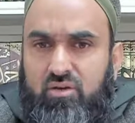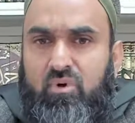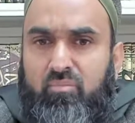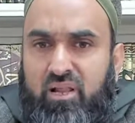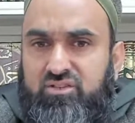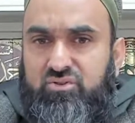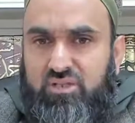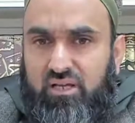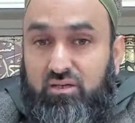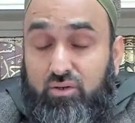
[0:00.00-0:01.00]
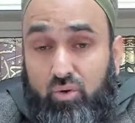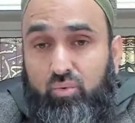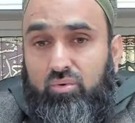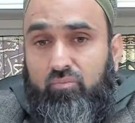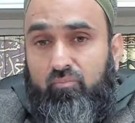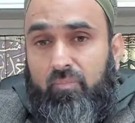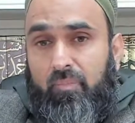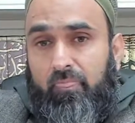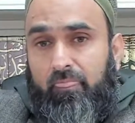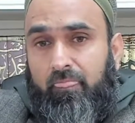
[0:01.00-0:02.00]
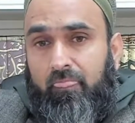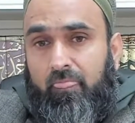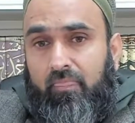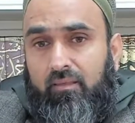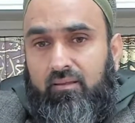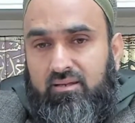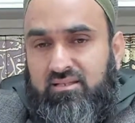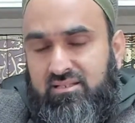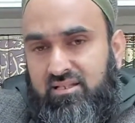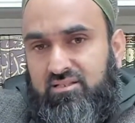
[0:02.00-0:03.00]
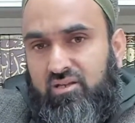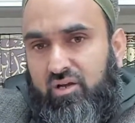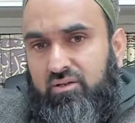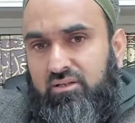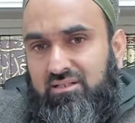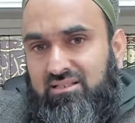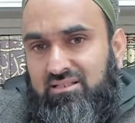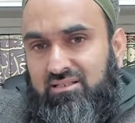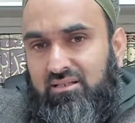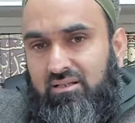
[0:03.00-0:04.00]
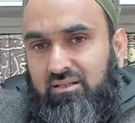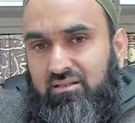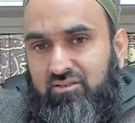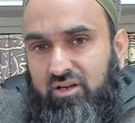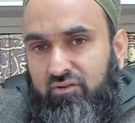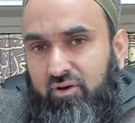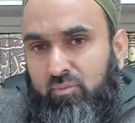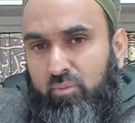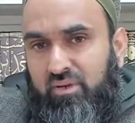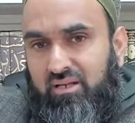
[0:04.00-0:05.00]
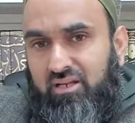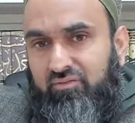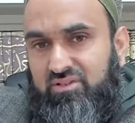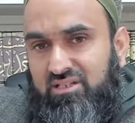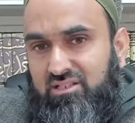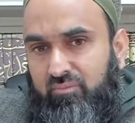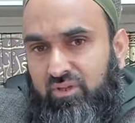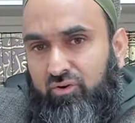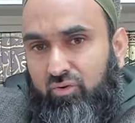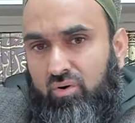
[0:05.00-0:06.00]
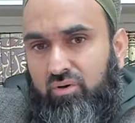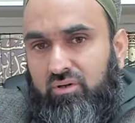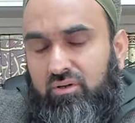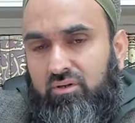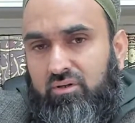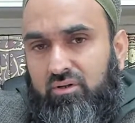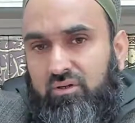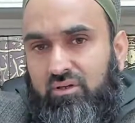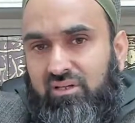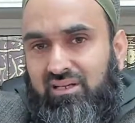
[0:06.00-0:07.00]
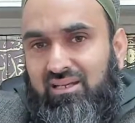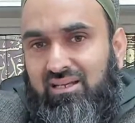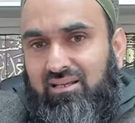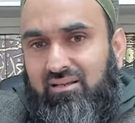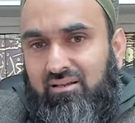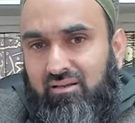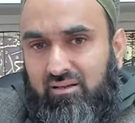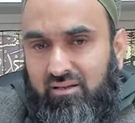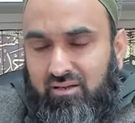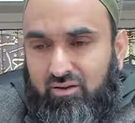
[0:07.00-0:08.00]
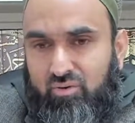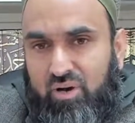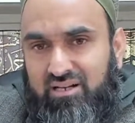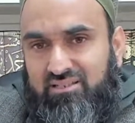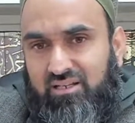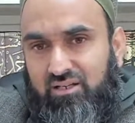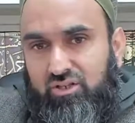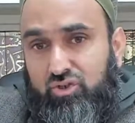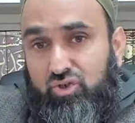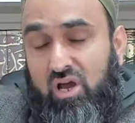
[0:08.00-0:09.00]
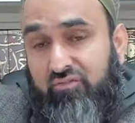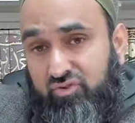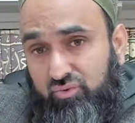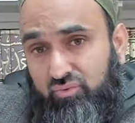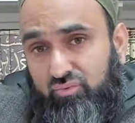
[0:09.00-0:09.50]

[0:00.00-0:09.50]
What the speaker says: my place to say." No. This is the sign. This is the sign of a mu'min. If you see something wrong, he corrects it. You have to